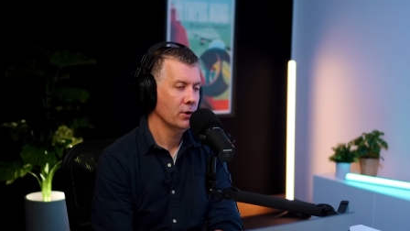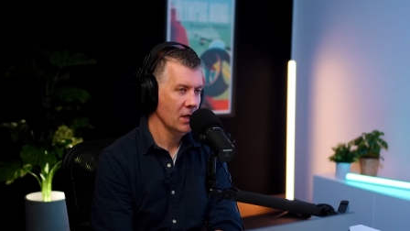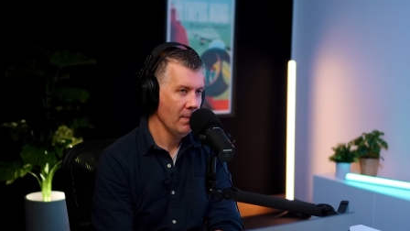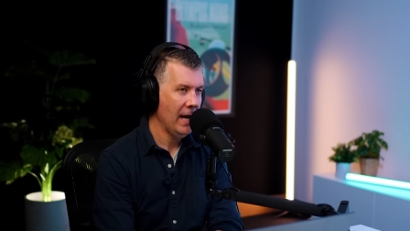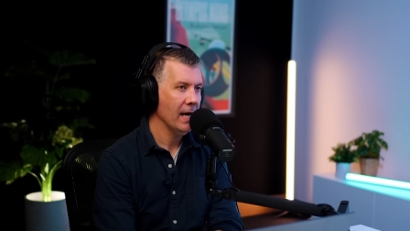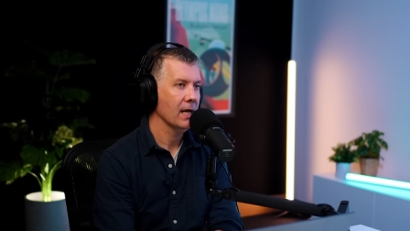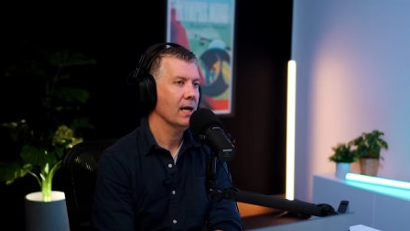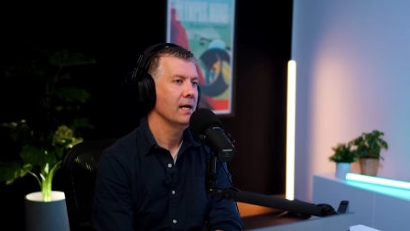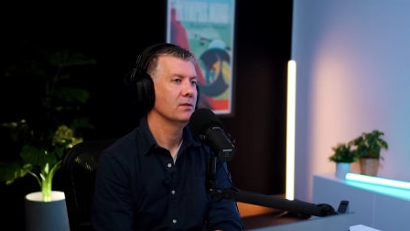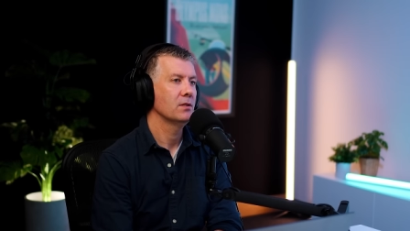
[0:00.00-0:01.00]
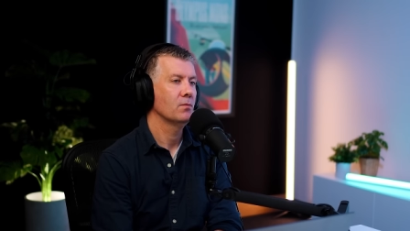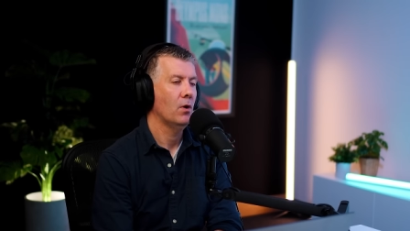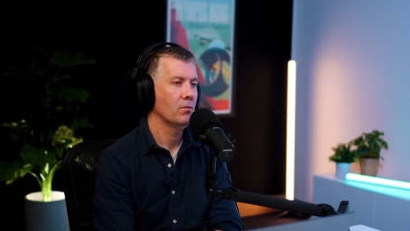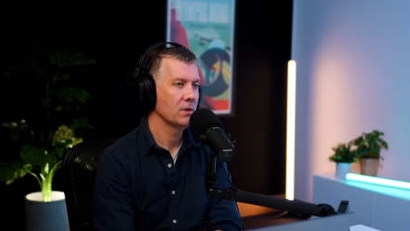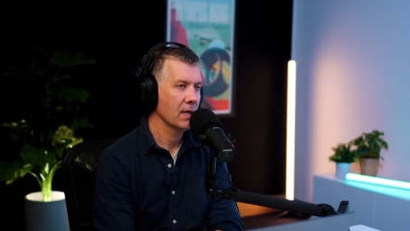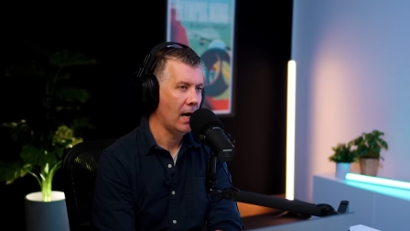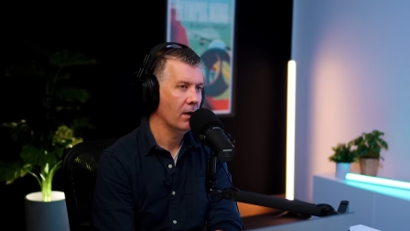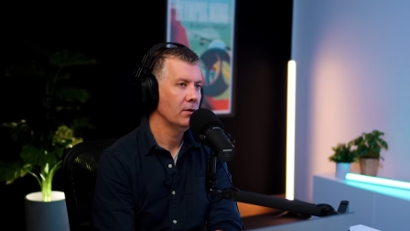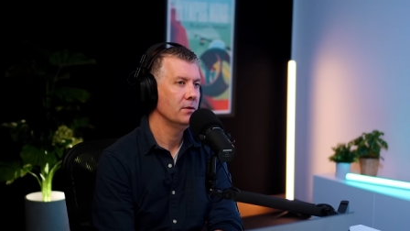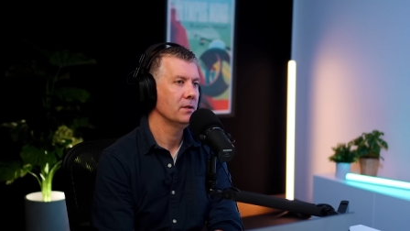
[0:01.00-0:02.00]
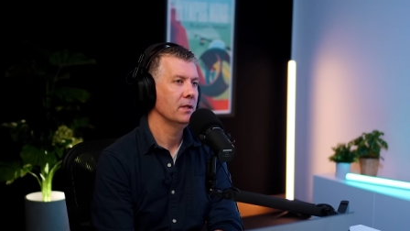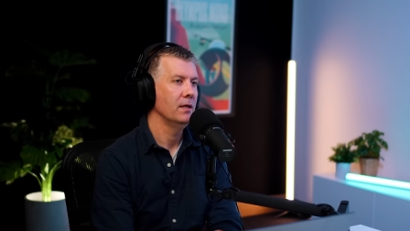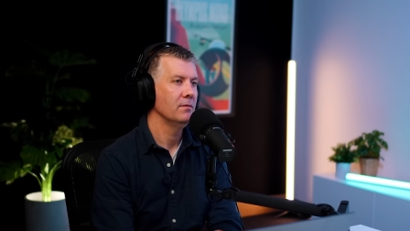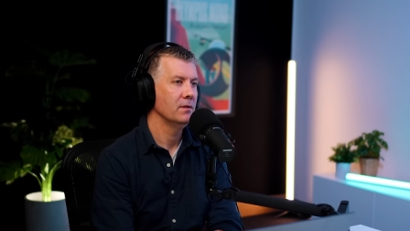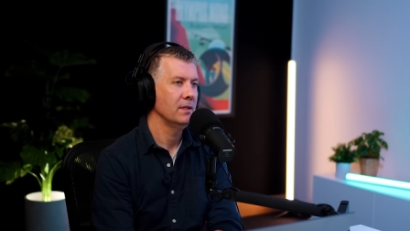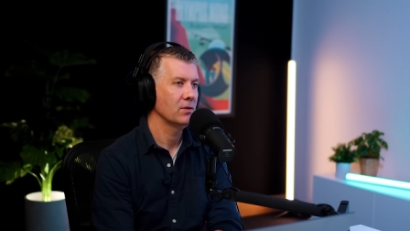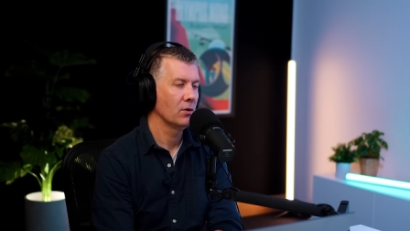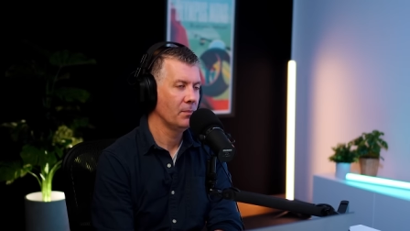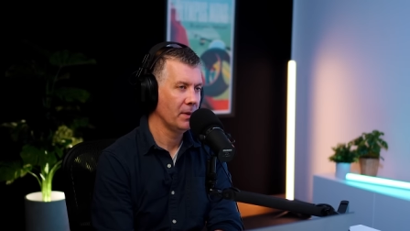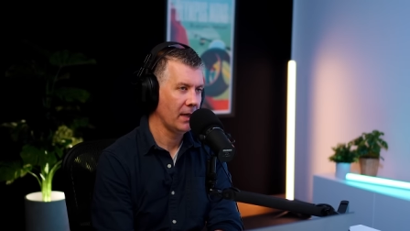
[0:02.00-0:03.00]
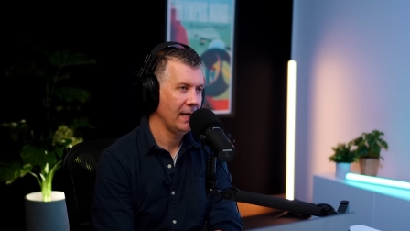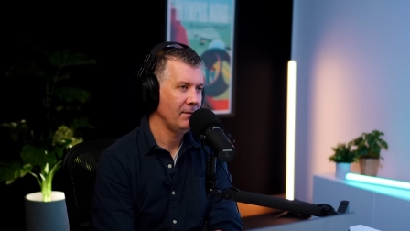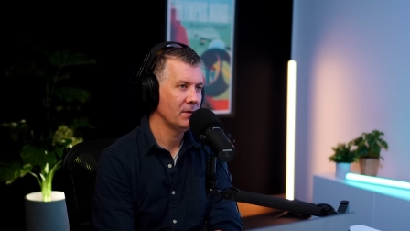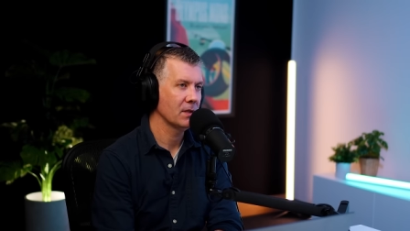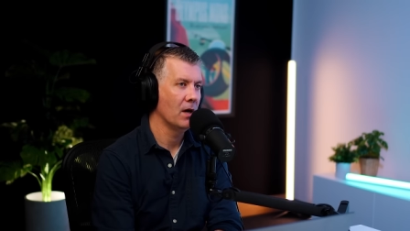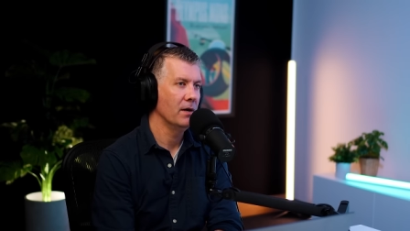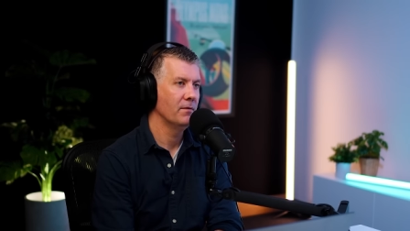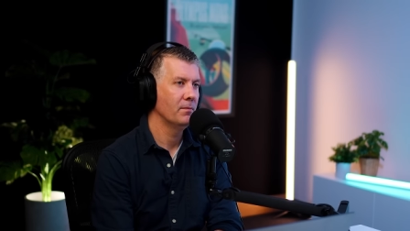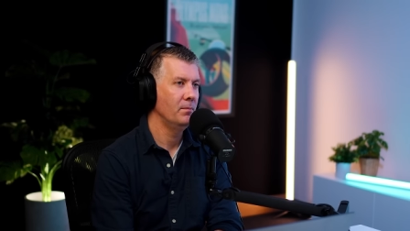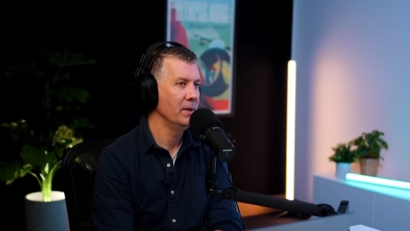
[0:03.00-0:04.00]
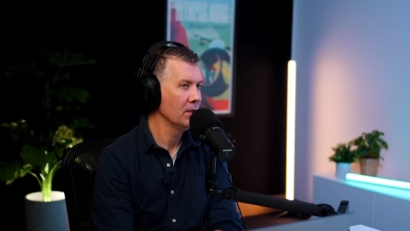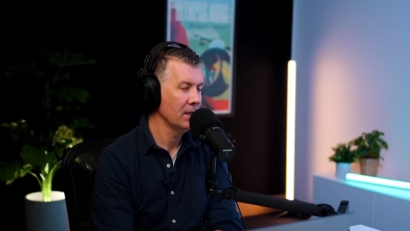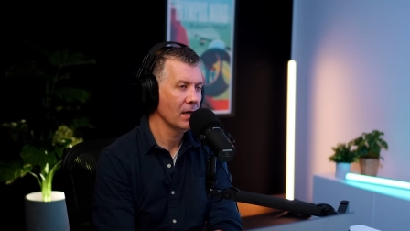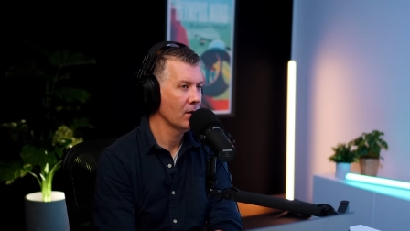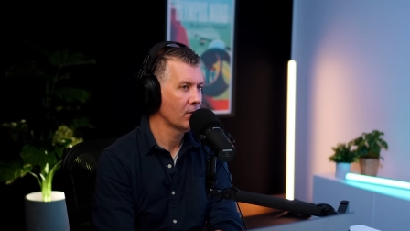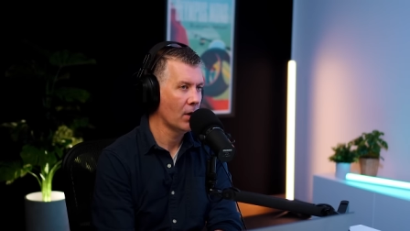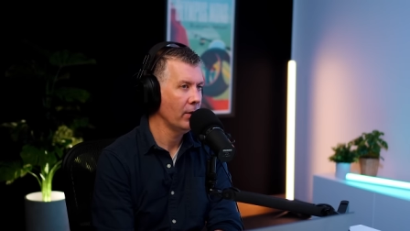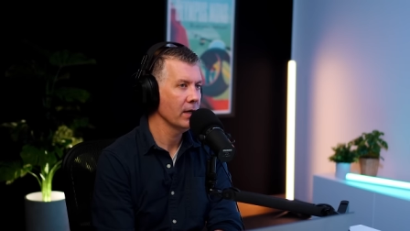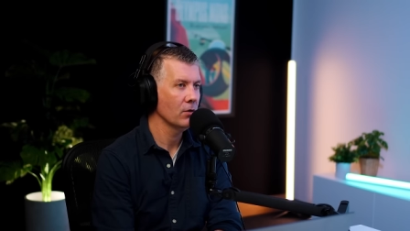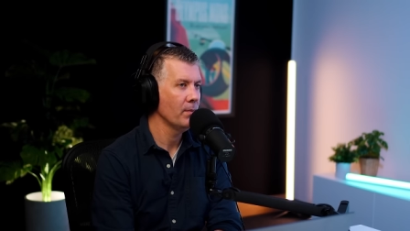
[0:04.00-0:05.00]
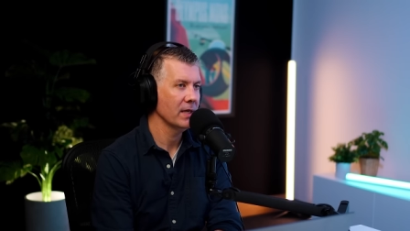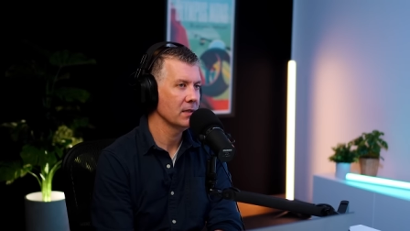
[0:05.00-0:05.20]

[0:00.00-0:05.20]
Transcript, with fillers: pushing back mm. against what was current and the sort of beliefs kind of building and growing. It all